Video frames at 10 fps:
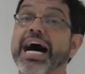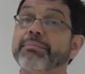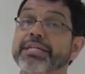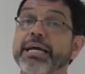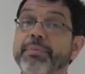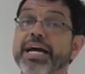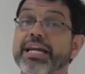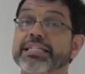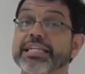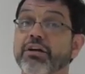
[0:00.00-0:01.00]
I'm typing
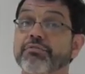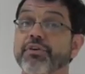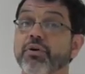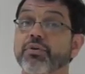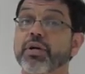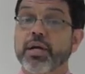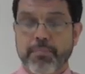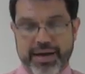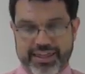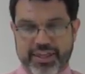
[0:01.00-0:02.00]
on a cell phone.
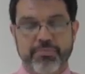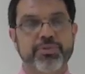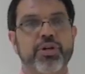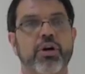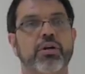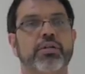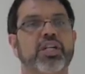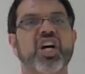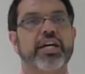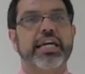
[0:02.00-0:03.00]
My thumbs are
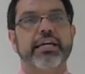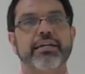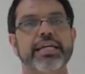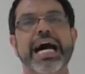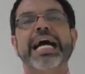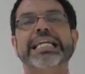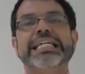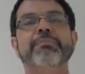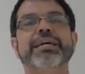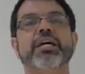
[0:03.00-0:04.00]
clunky. I
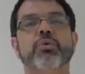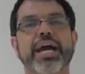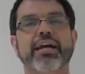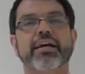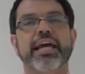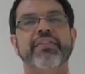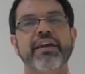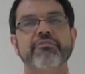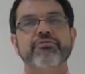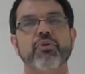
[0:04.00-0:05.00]
need to be quick, and
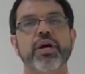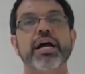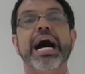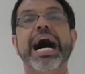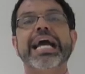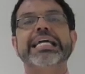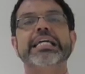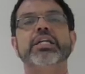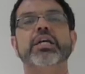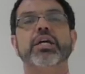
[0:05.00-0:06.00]
therefore I could